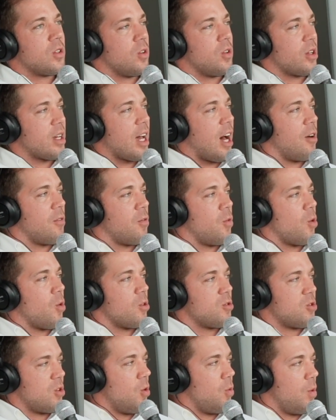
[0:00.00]
to look out
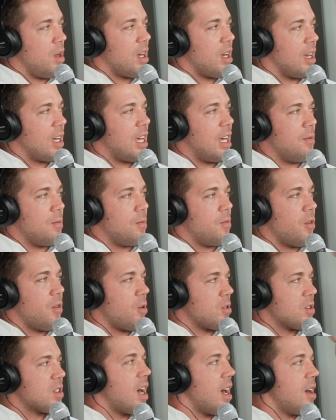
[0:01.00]
for so we can keep
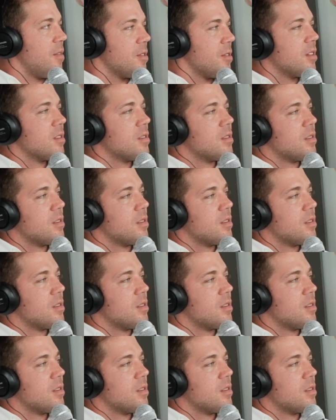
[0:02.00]
folks safe.